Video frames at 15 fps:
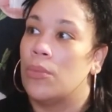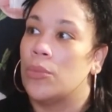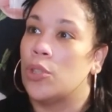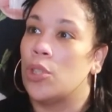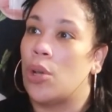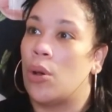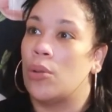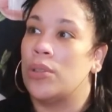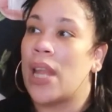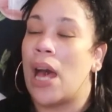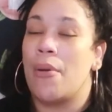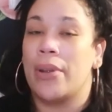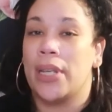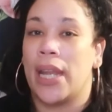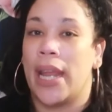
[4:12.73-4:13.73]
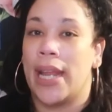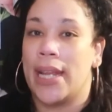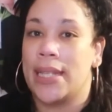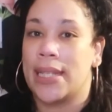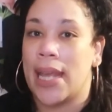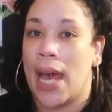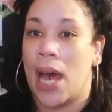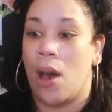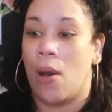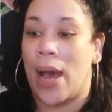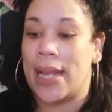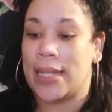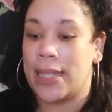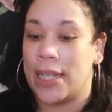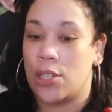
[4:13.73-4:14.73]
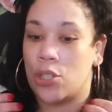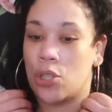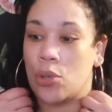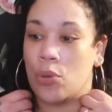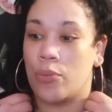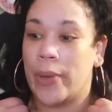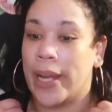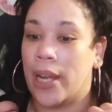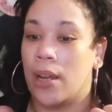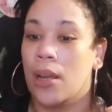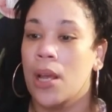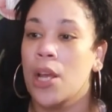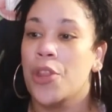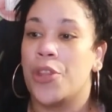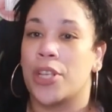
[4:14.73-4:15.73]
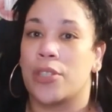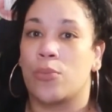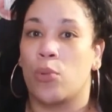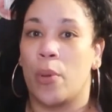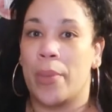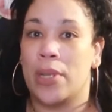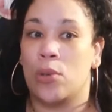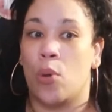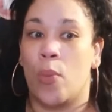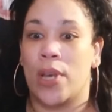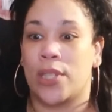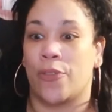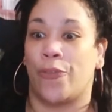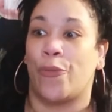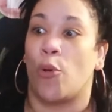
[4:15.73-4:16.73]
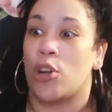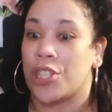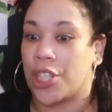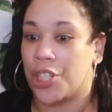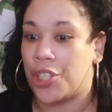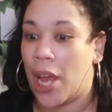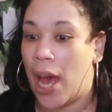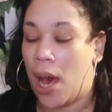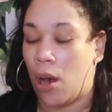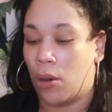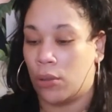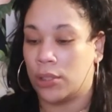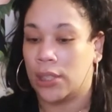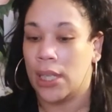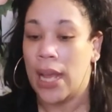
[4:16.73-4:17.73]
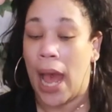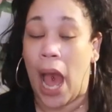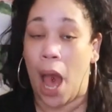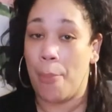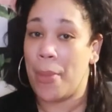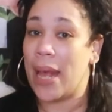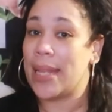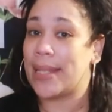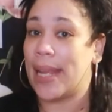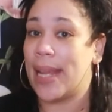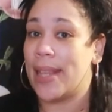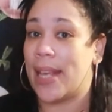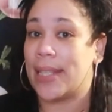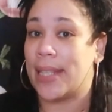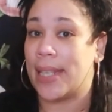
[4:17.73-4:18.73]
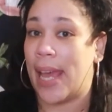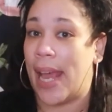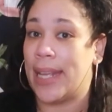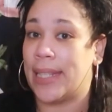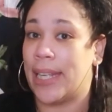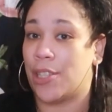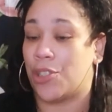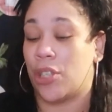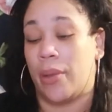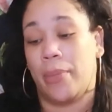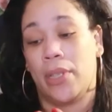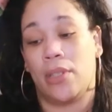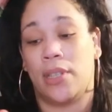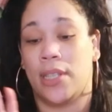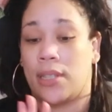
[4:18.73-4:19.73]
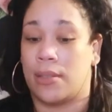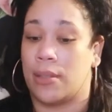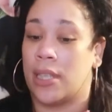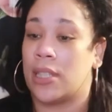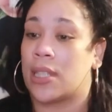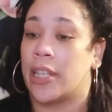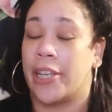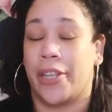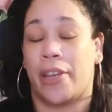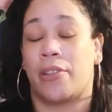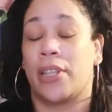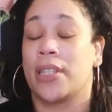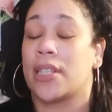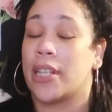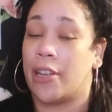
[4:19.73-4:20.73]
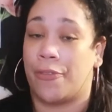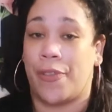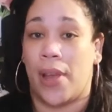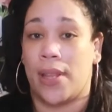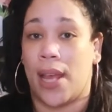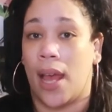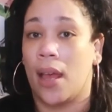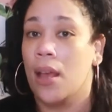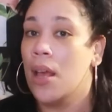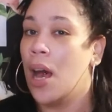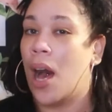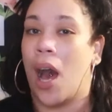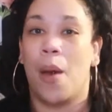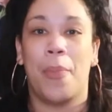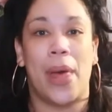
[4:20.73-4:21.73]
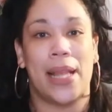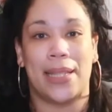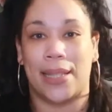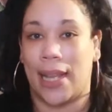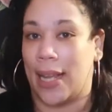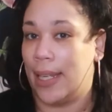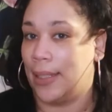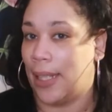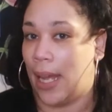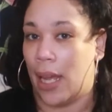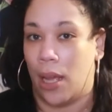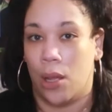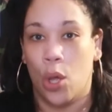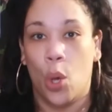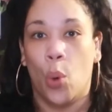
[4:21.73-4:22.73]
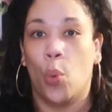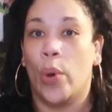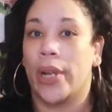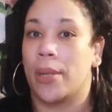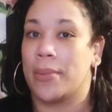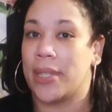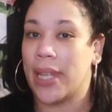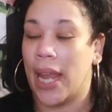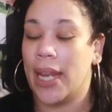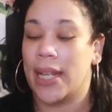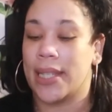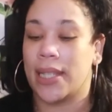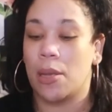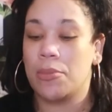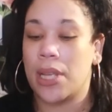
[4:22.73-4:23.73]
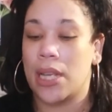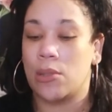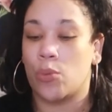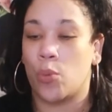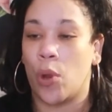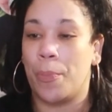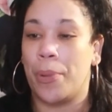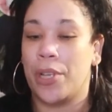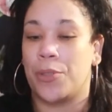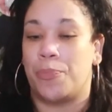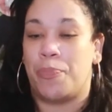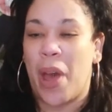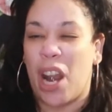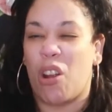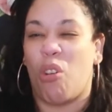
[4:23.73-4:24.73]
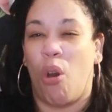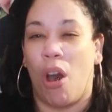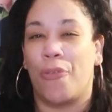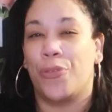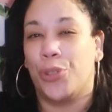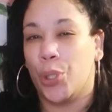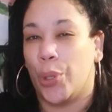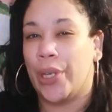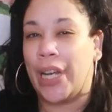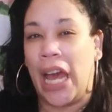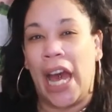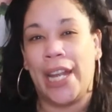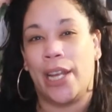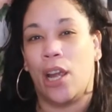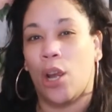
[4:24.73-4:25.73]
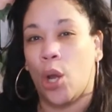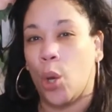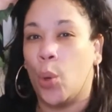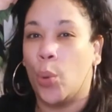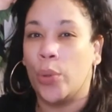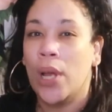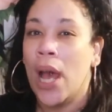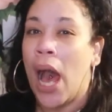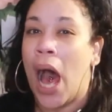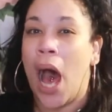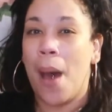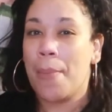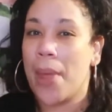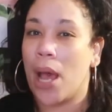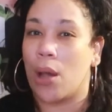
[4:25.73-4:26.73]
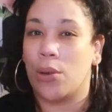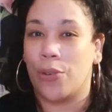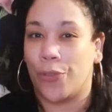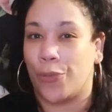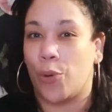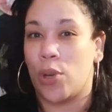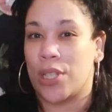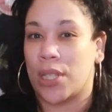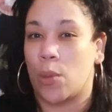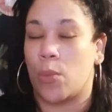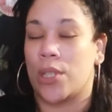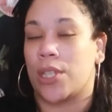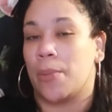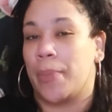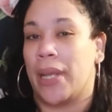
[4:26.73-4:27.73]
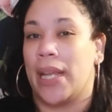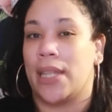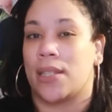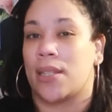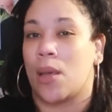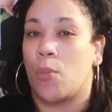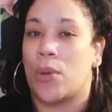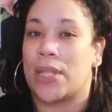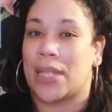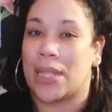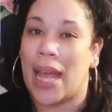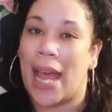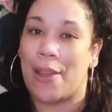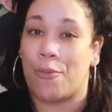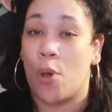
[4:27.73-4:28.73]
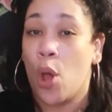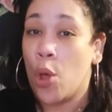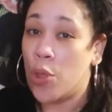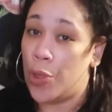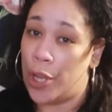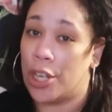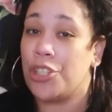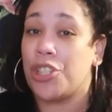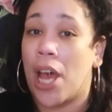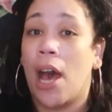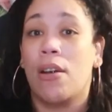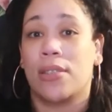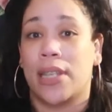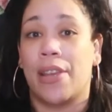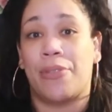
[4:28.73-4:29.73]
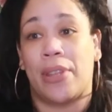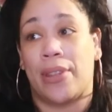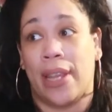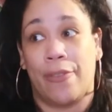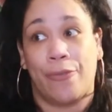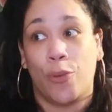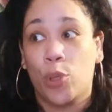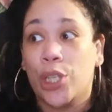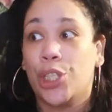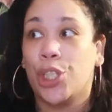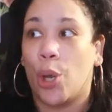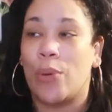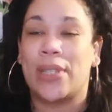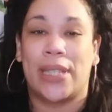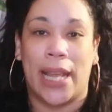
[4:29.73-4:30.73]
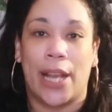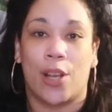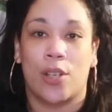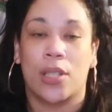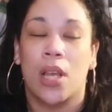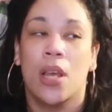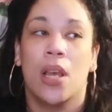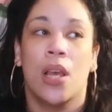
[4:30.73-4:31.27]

you know nowadays how i see too where there's women who must have force a child i'm not saying that's the case here so let me let's let's clear let's clarify that i'm not saying that what I'm saying is sometimes we're just better off doing it on our own. I'm not going to force someone to be in someone's life, their child's life that they fully know is theirs.